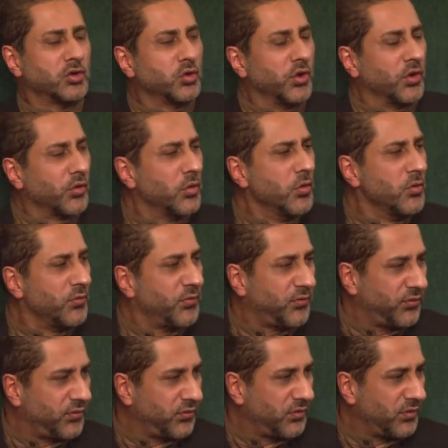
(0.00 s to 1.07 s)
to the
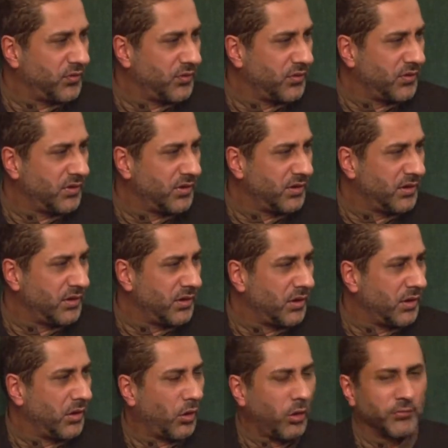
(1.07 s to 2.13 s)
roof
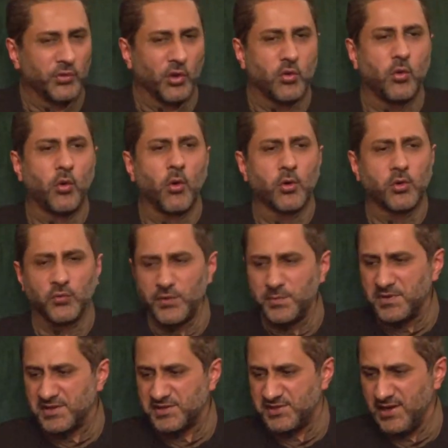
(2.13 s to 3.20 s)
of the court of
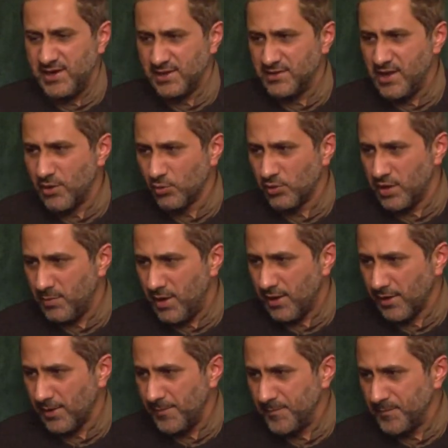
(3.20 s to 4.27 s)
Ibn Ziyad, Darul
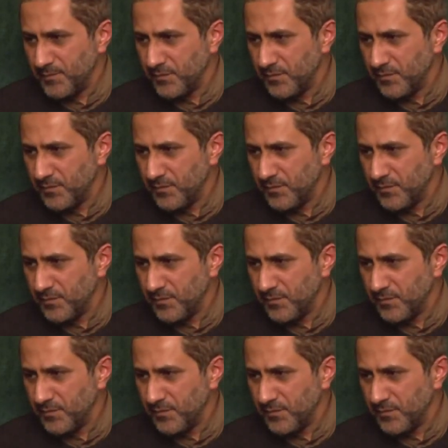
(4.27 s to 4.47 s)
Imara.